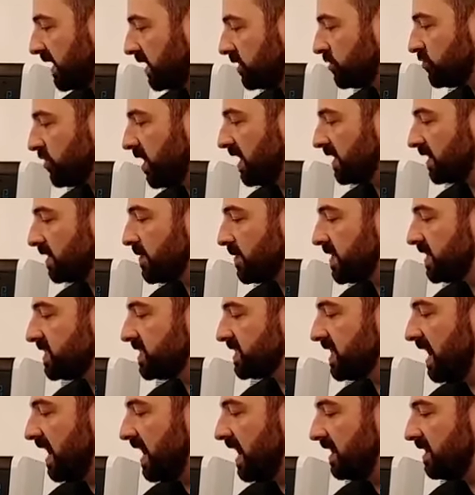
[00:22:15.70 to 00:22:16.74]
I can drag them
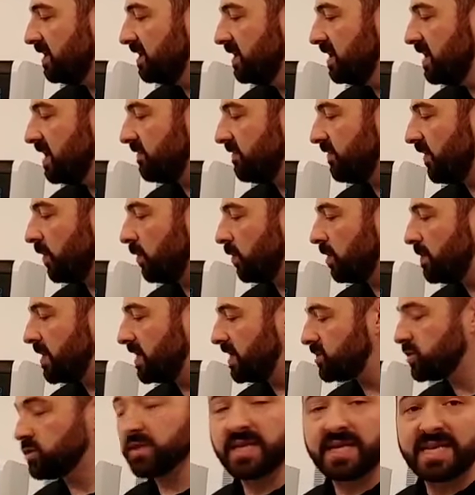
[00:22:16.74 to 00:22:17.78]
inside if I want to
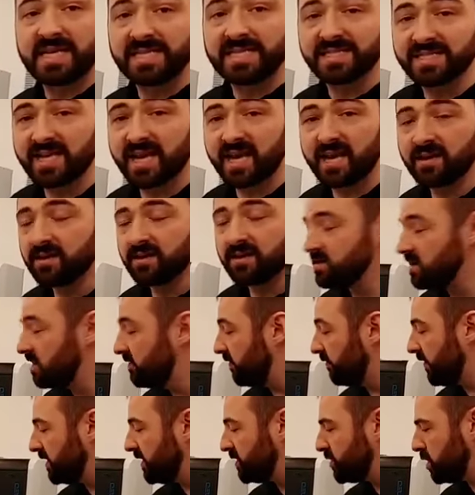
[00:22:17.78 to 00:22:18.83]
measure the inside of
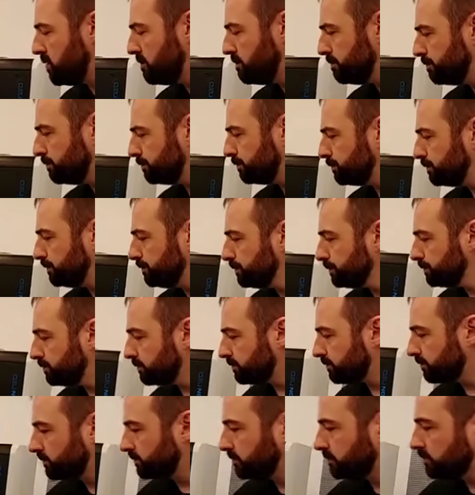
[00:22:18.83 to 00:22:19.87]
a feature.
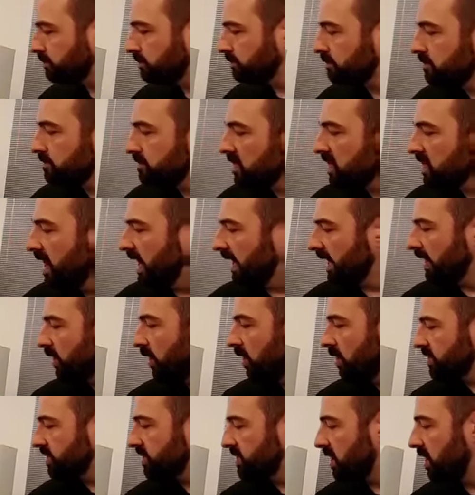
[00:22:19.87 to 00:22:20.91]
I can
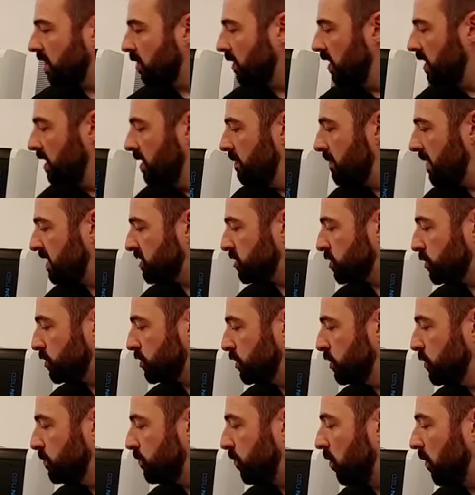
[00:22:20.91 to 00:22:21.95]
also measure
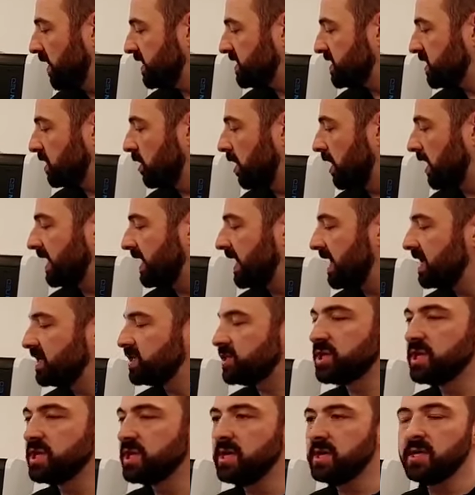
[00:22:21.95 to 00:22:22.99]
2 points along an
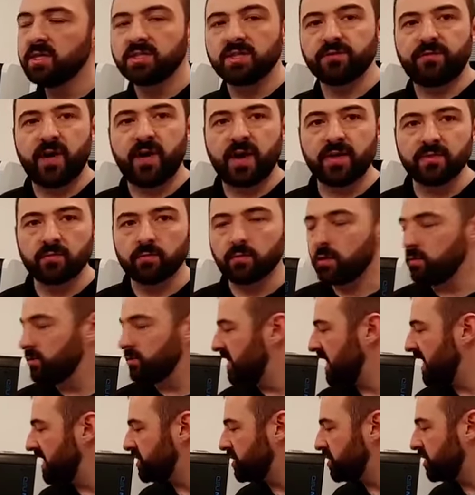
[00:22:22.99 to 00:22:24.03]
edge to find the
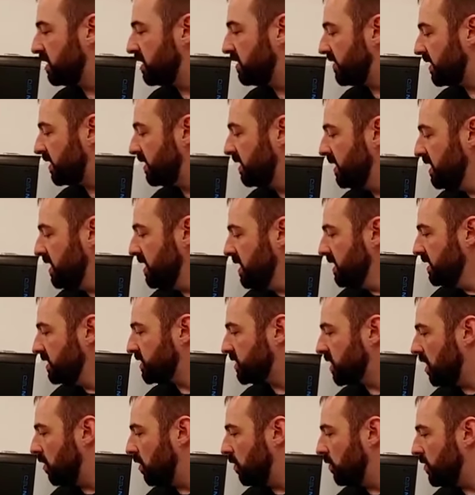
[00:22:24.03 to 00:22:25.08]
rotation of it.
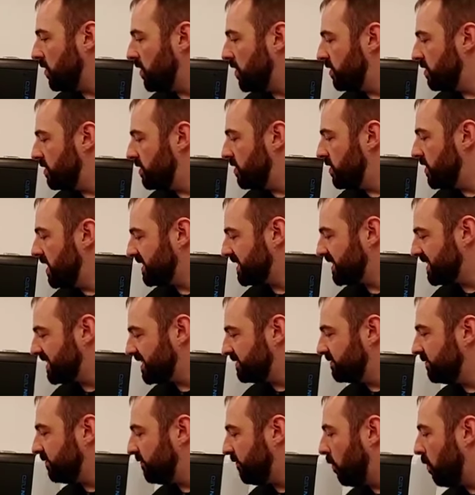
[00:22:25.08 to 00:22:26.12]
So
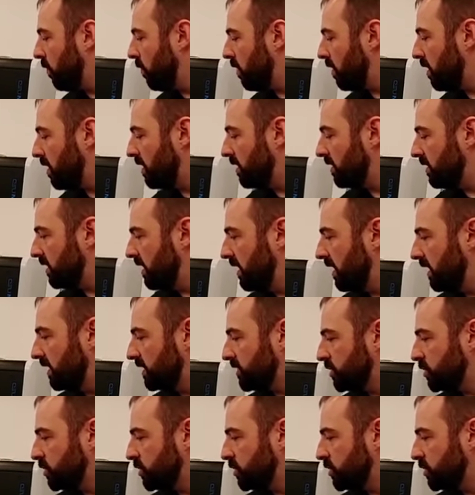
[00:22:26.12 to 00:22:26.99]
this, for